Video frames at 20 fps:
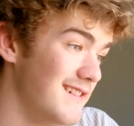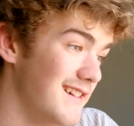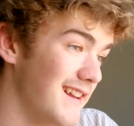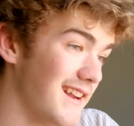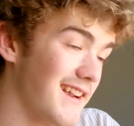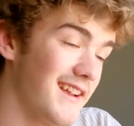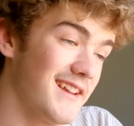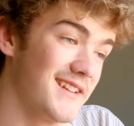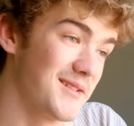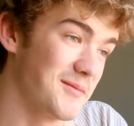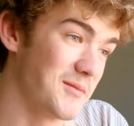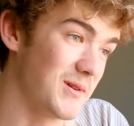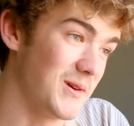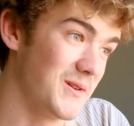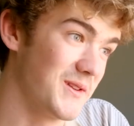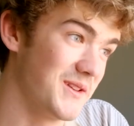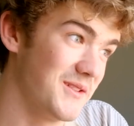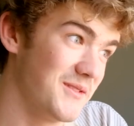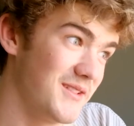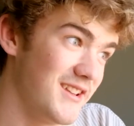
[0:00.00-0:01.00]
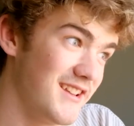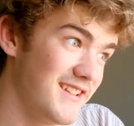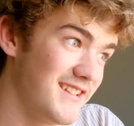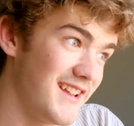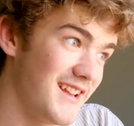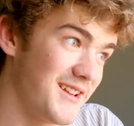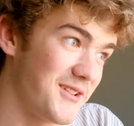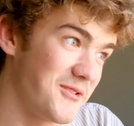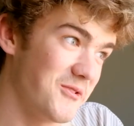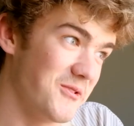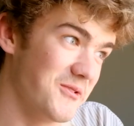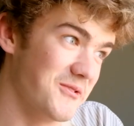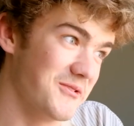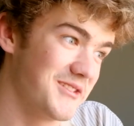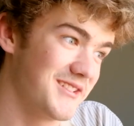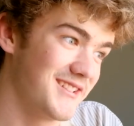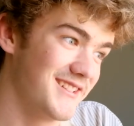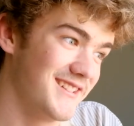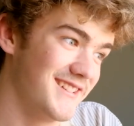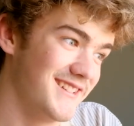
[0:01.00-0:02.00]
I guess I'm going to UC Santa
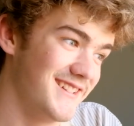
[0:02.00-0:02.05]
Cruz.